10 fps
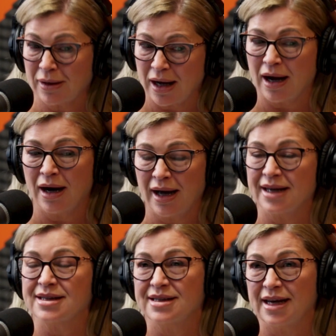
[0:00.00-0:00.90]

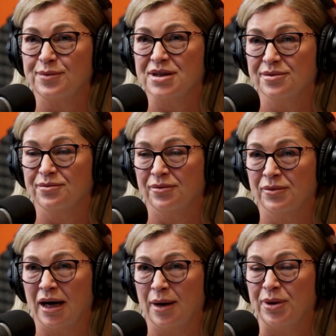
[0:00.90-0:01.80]
accept
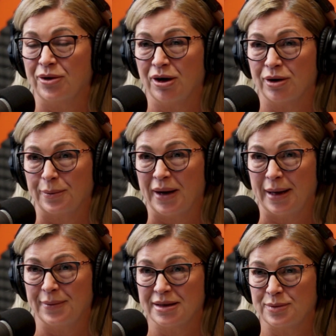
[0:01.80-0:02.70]
periodic
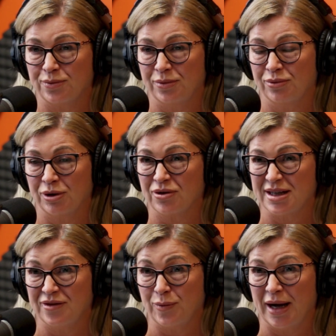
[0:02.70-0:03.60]
payments,
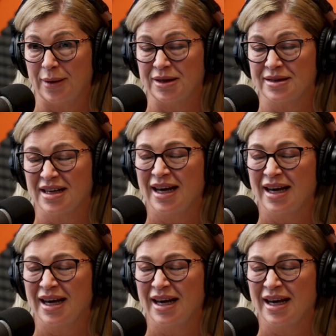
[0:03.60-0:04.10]
progressive payments.